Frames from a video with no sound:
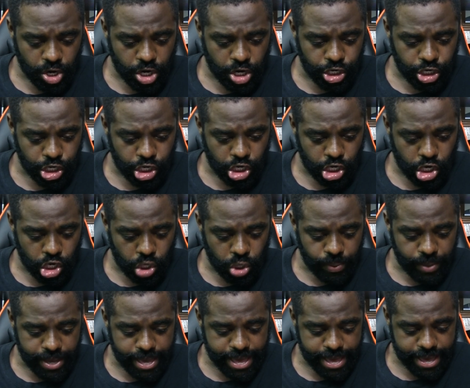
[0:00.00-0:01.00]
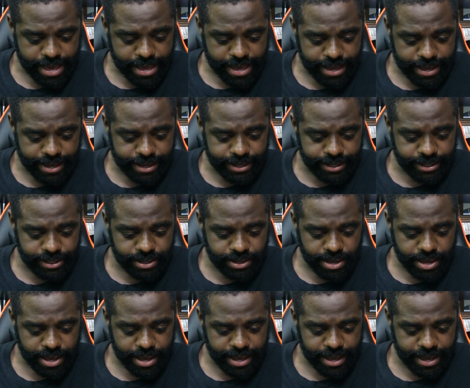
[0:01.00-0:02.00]
gonna go
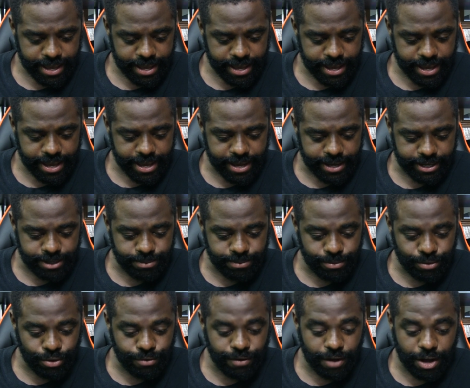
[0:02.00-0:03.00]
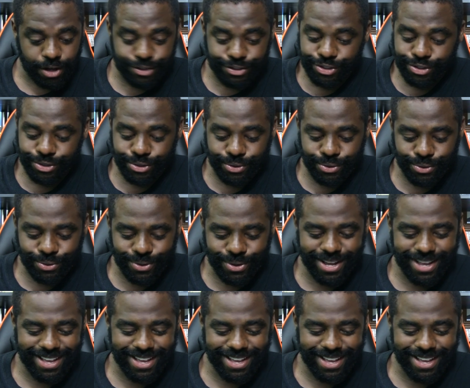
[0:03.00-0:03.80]
ahead and move on to